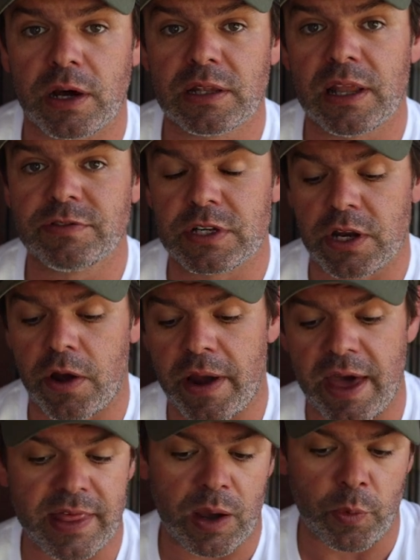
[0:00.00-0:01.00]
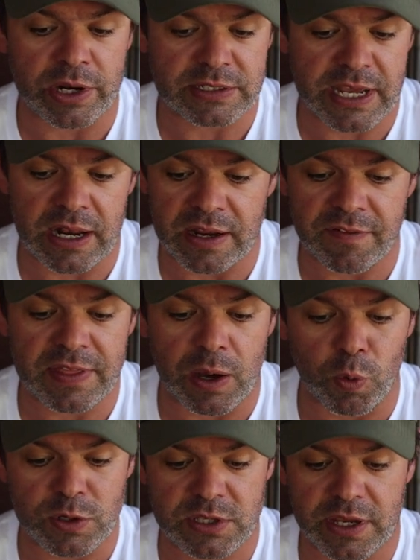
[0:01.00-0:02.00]
I'd love to know how that went down, if
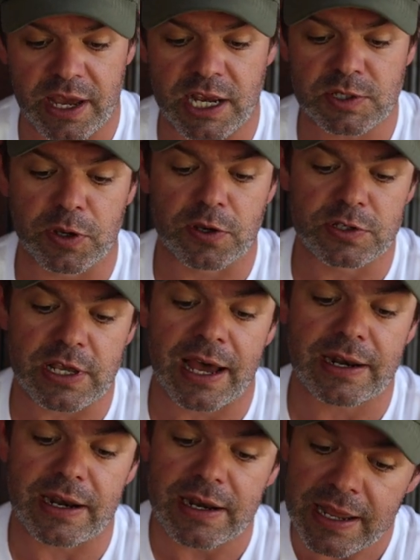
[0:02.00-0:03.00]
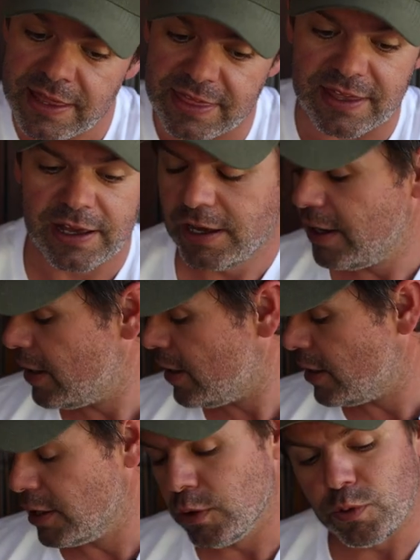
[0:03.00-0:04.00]
that was the case. Because underneath
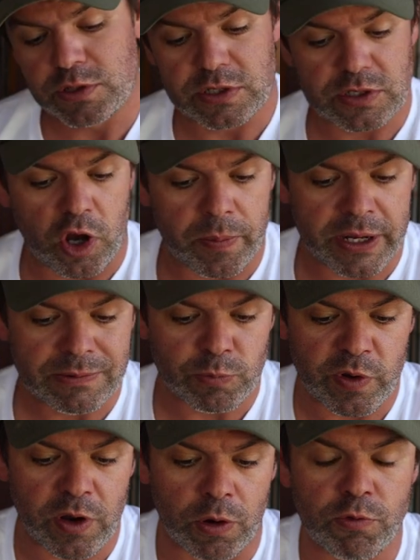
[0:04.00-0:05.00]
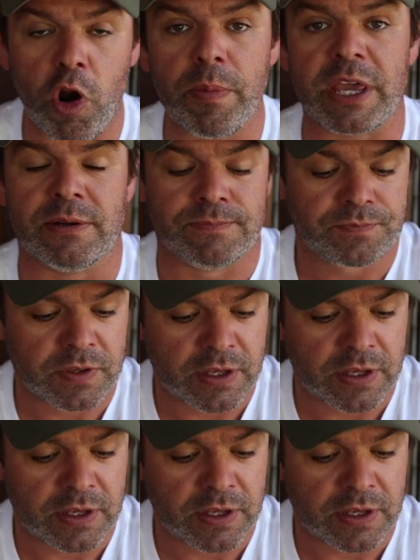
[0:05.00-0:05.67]
Lewis's comment, we got Robbie.